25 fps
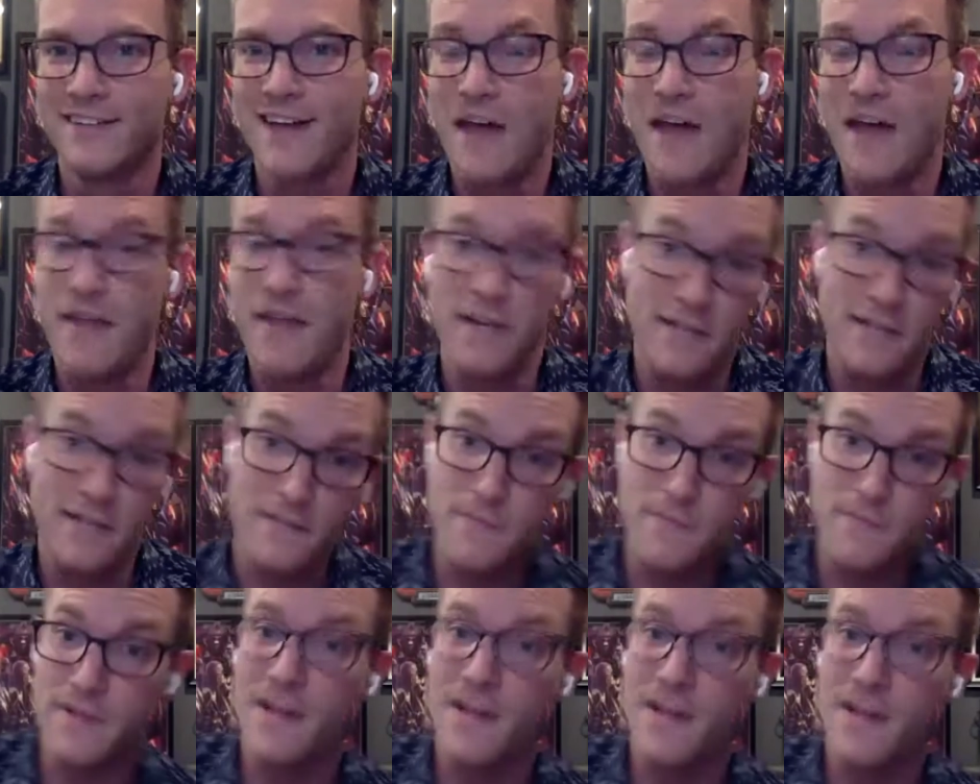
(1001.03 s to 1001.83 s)
And then
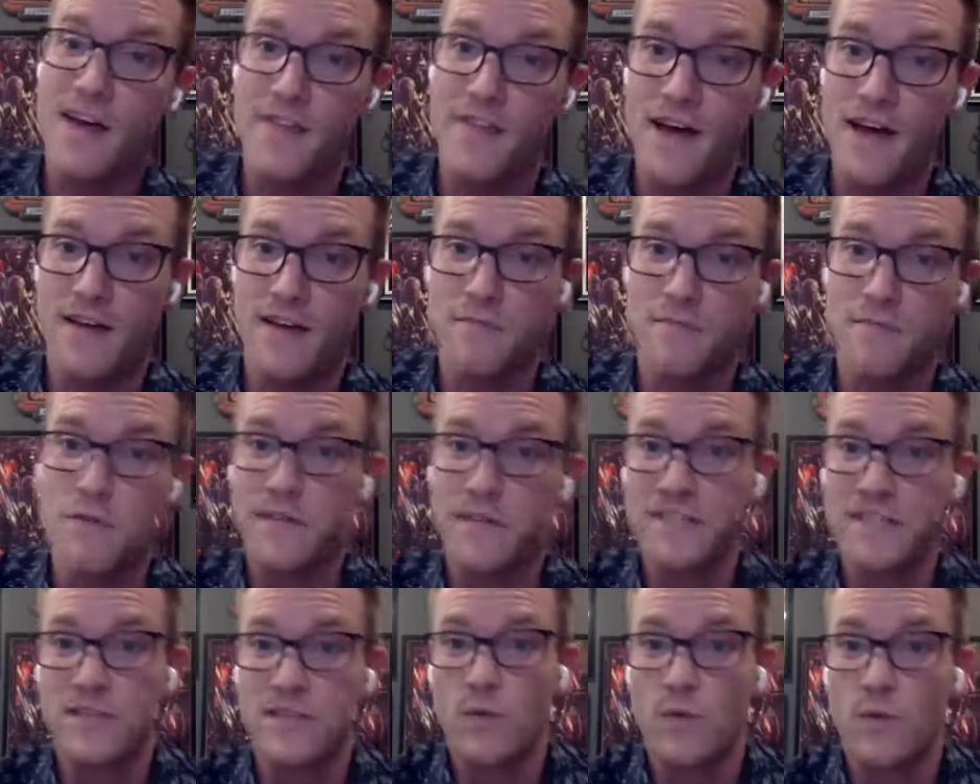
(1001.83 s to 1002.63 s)
even beyond that,
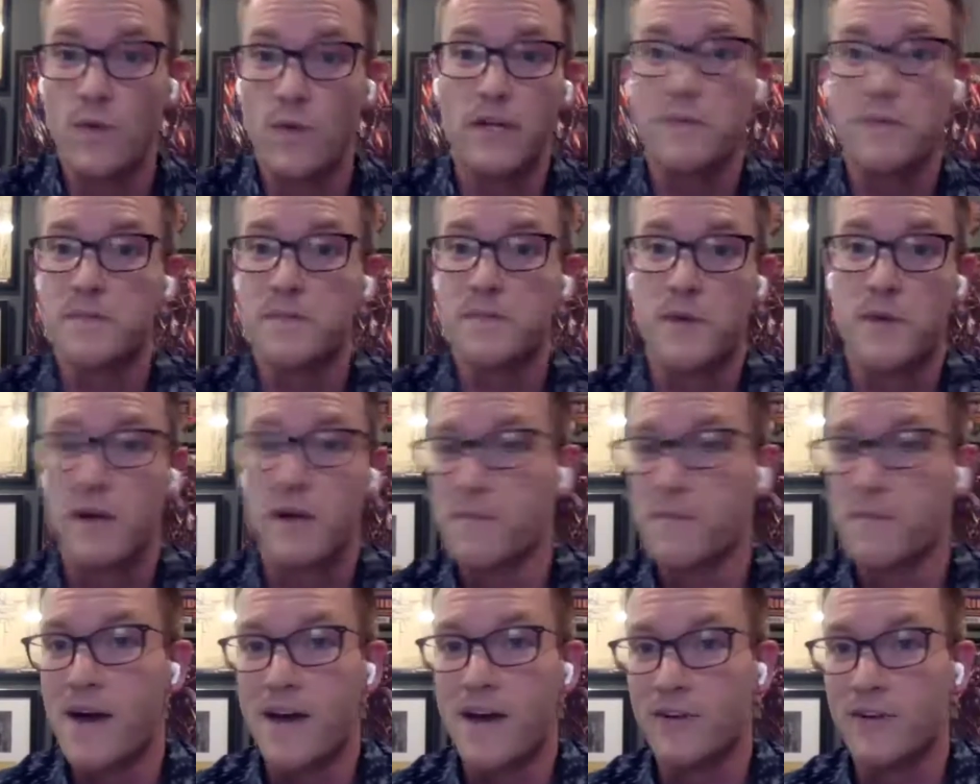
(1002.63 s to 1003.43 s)
moving to the
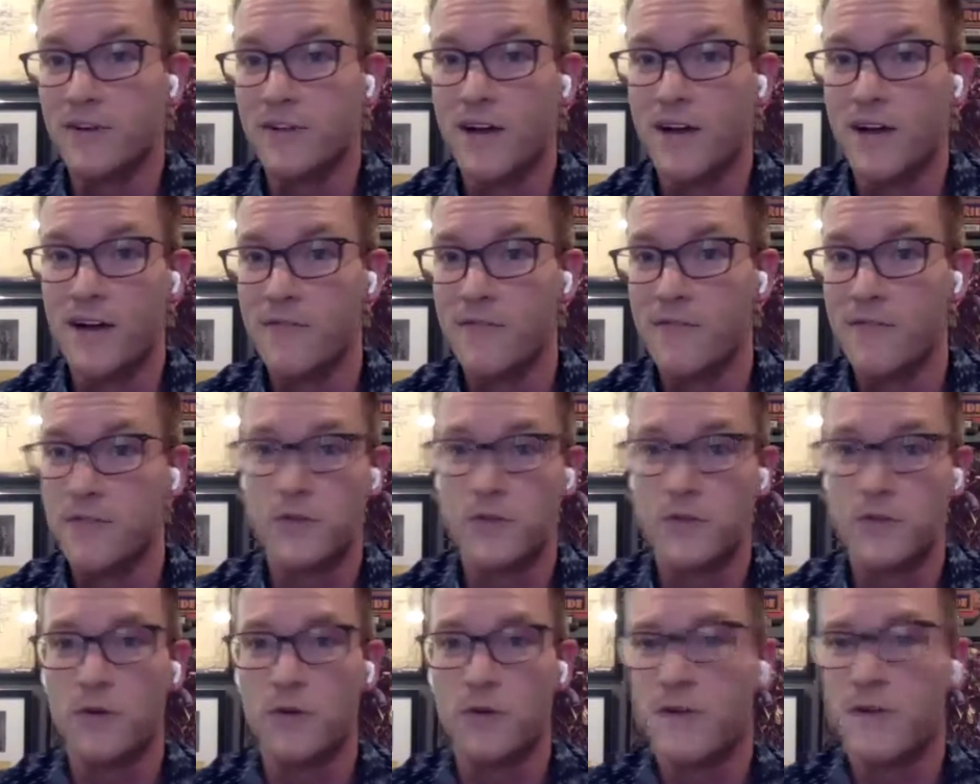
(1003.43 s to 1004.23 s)
Williamsburg model of the
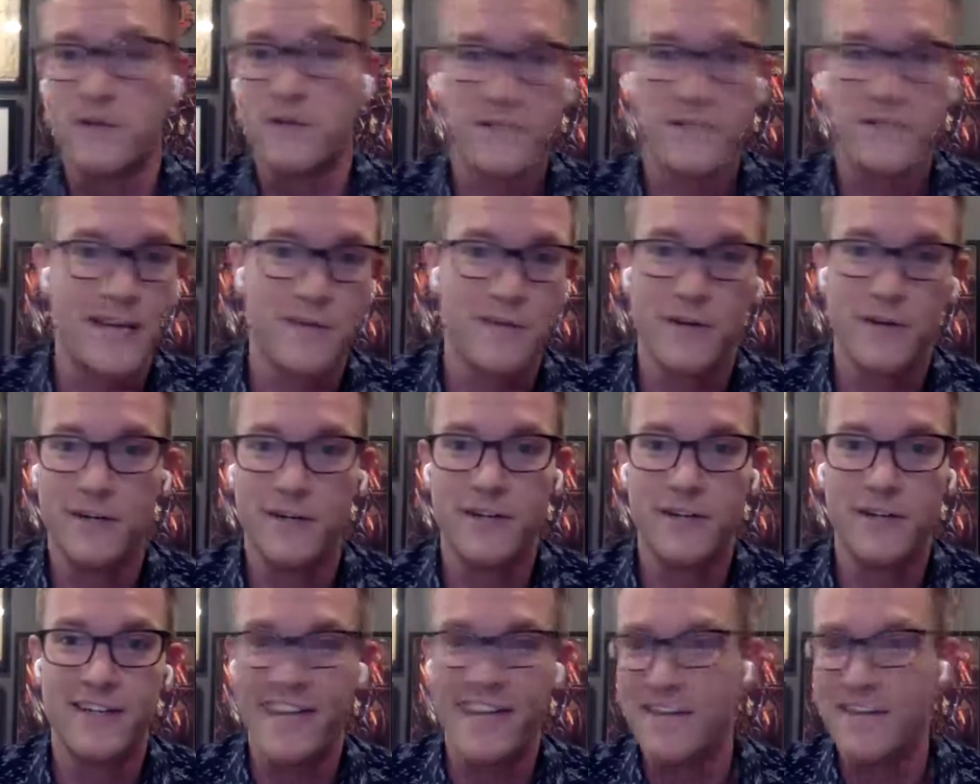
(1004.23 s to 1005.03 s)
Toll Brothers
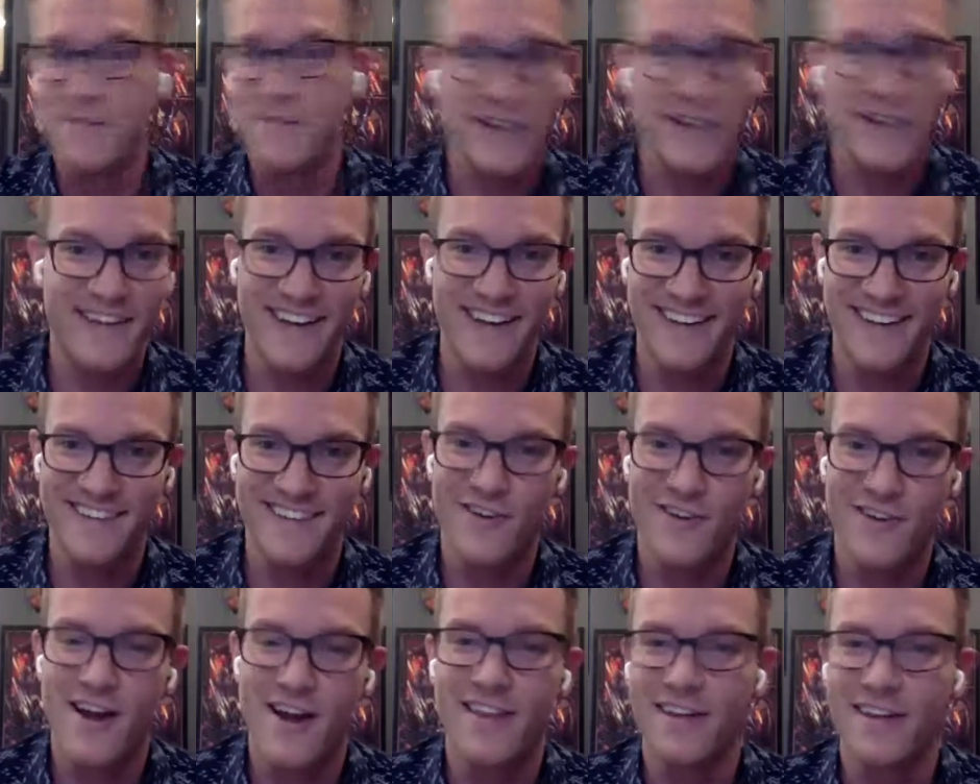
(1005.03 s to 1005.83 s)
neighborhood in Buckhead,
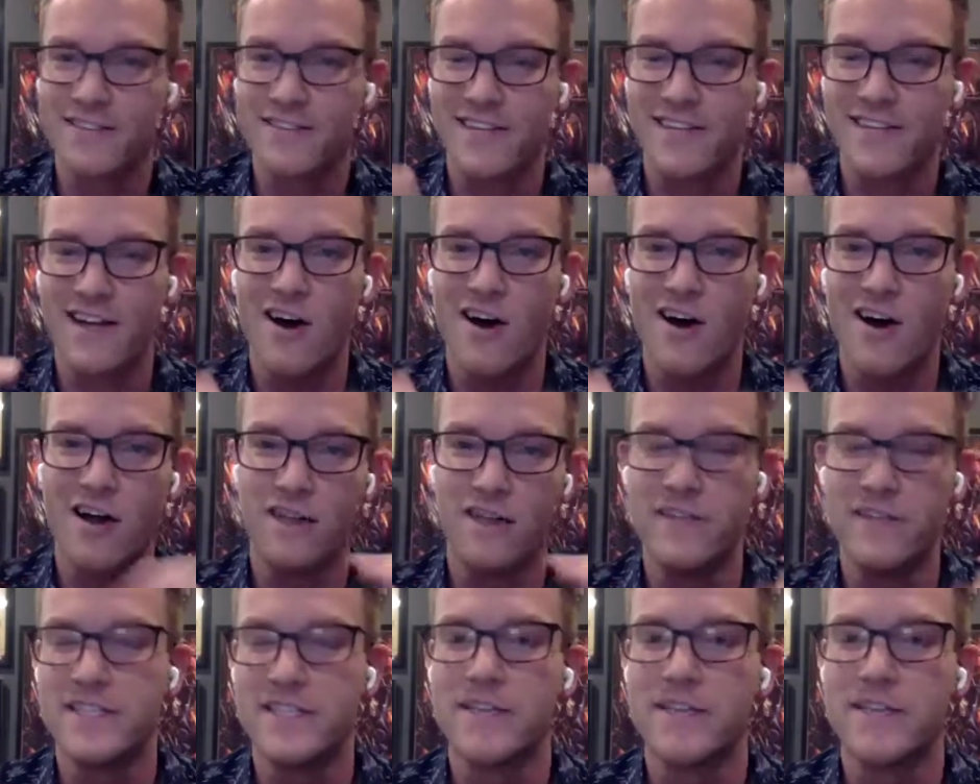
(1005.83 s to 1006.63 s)
right? There's like all
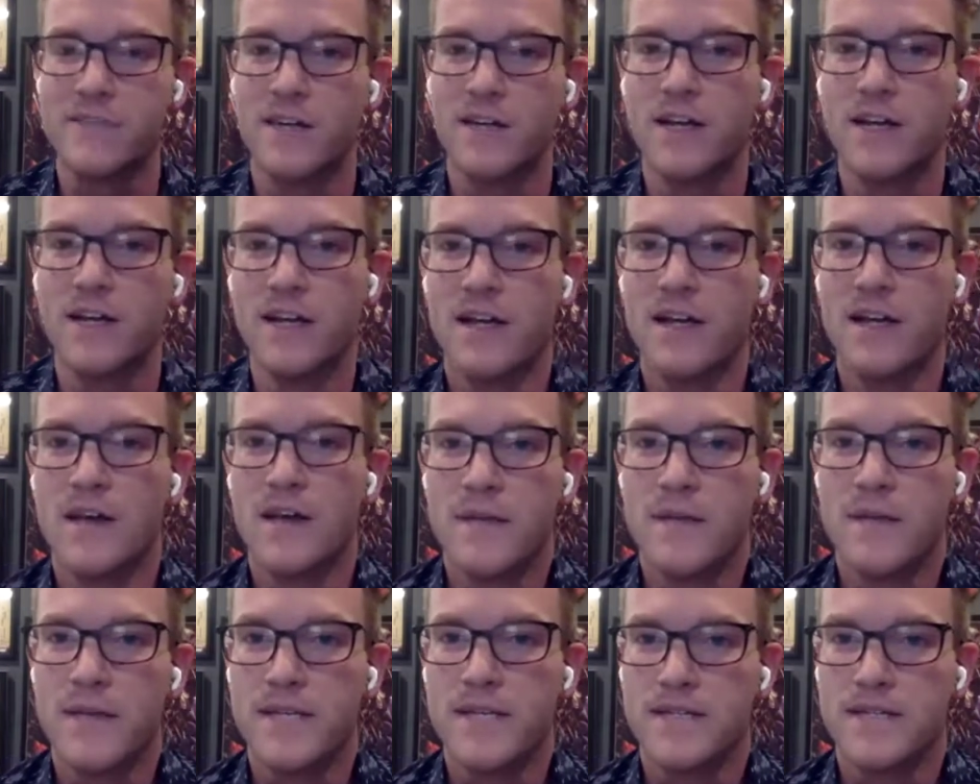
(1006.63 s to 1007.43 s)
of these different
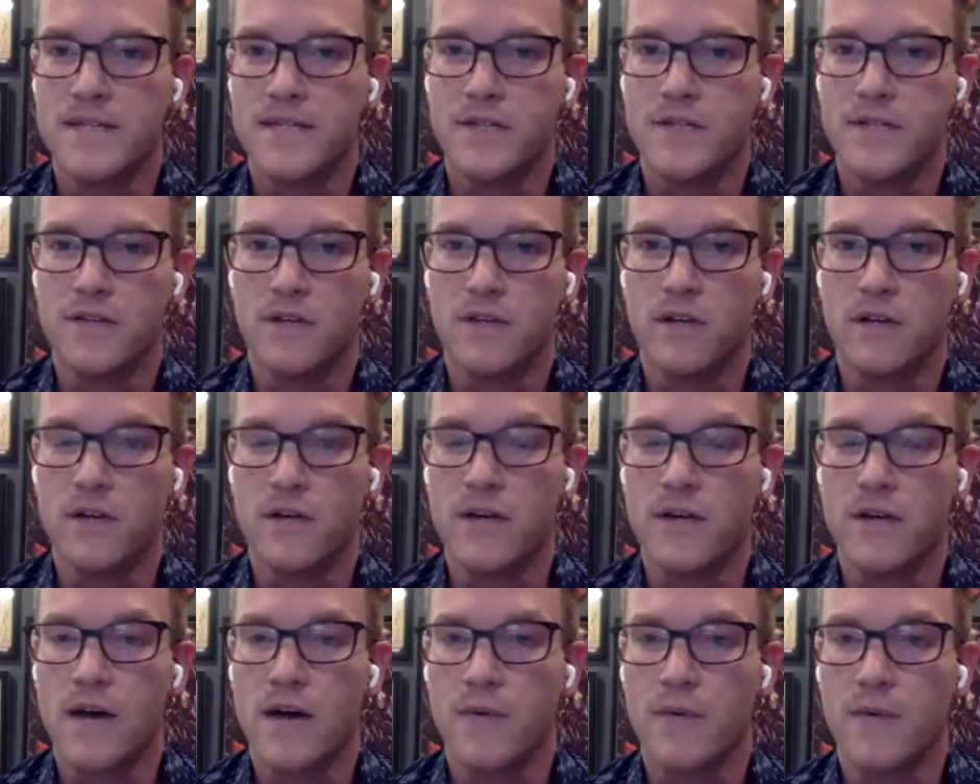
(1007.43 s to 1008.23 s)
pieces that you can
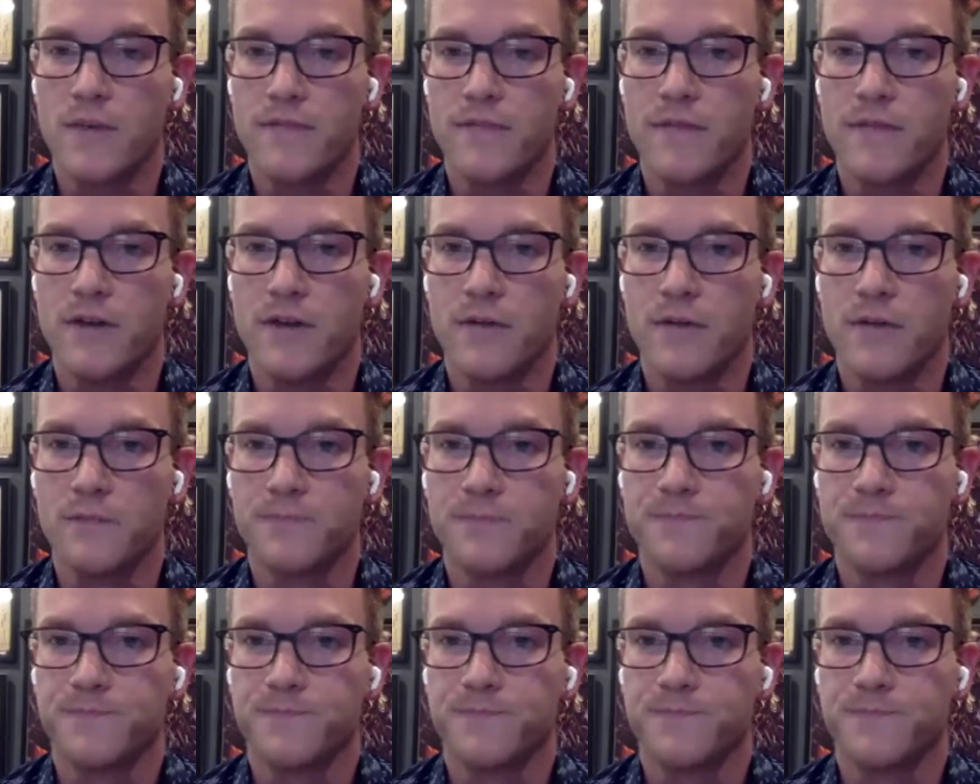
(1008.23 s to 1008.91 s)
go down with the funnel.